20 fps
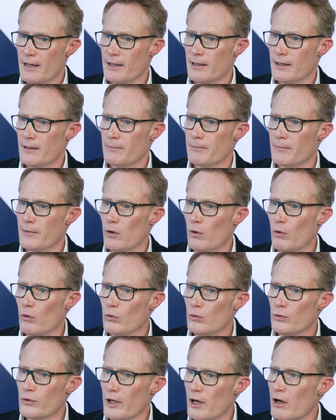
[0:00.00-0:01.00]

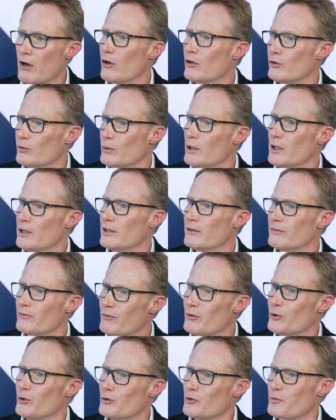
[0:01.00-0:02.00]
all the hard work
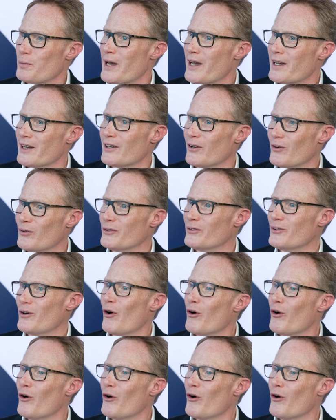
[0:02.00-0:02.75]
falls back on